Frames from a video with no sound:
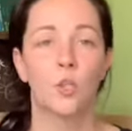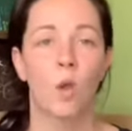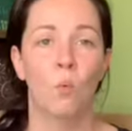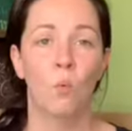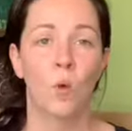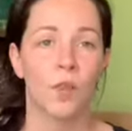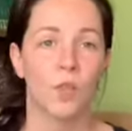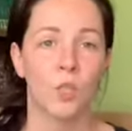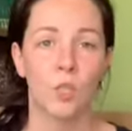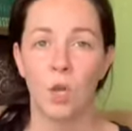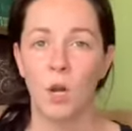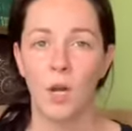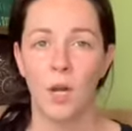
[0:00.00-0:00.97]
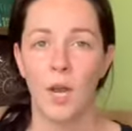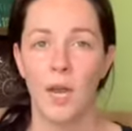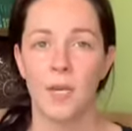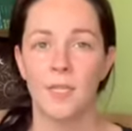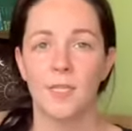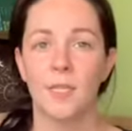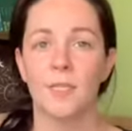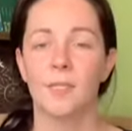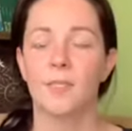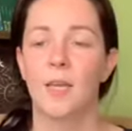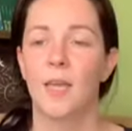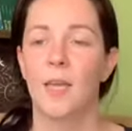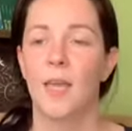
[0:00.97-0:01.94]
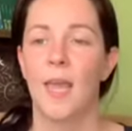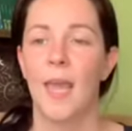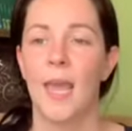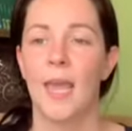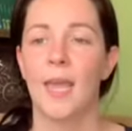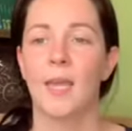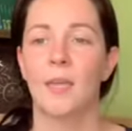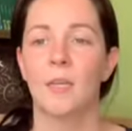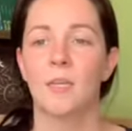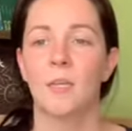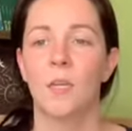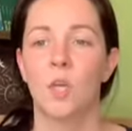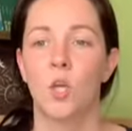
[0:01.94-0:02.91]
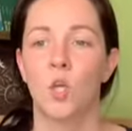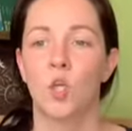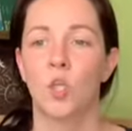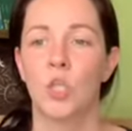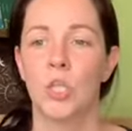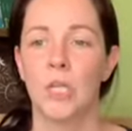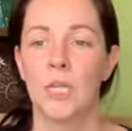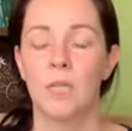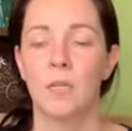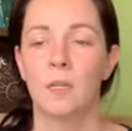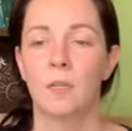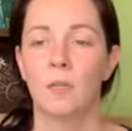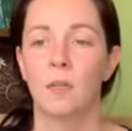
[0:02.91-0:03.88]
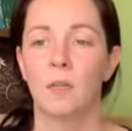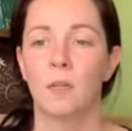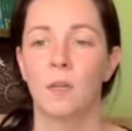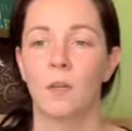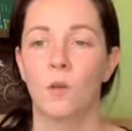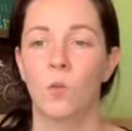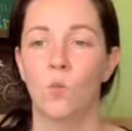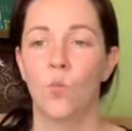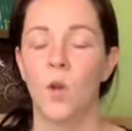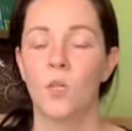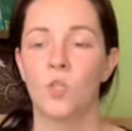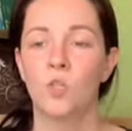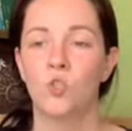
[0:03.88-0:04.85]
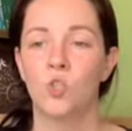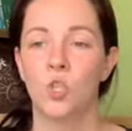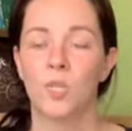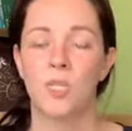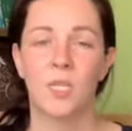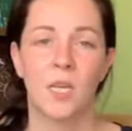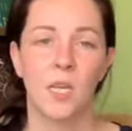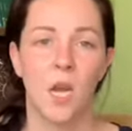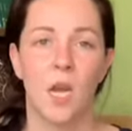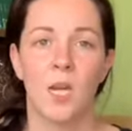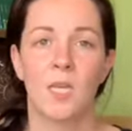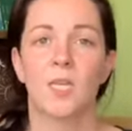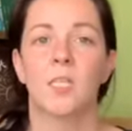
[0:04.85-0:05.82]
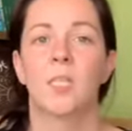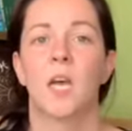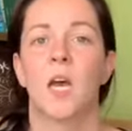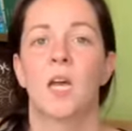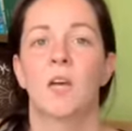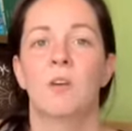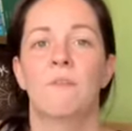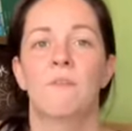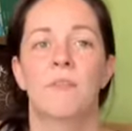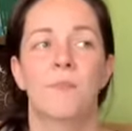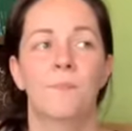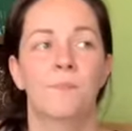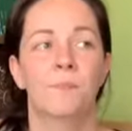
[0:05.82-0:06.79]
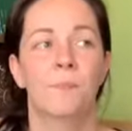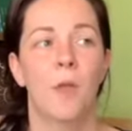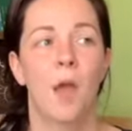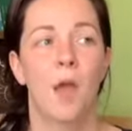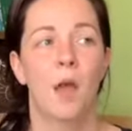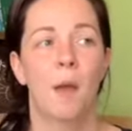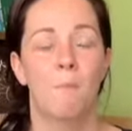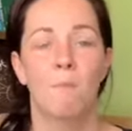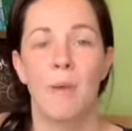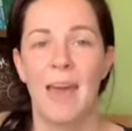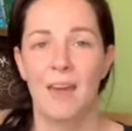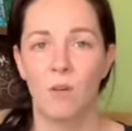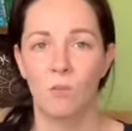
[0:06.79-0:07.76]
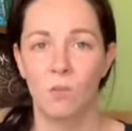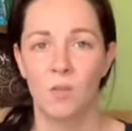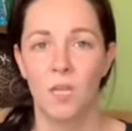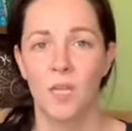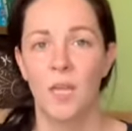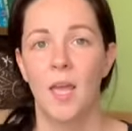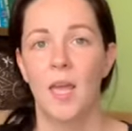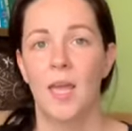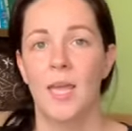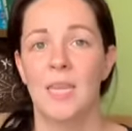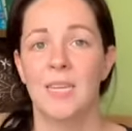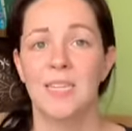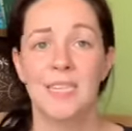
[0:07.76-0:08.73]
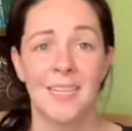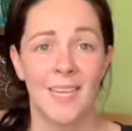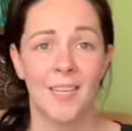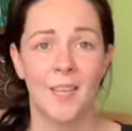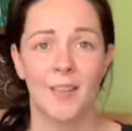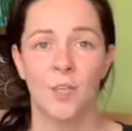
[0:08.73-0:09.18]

one of the dark goddesses. And she wasn't just a goddess of battle and death.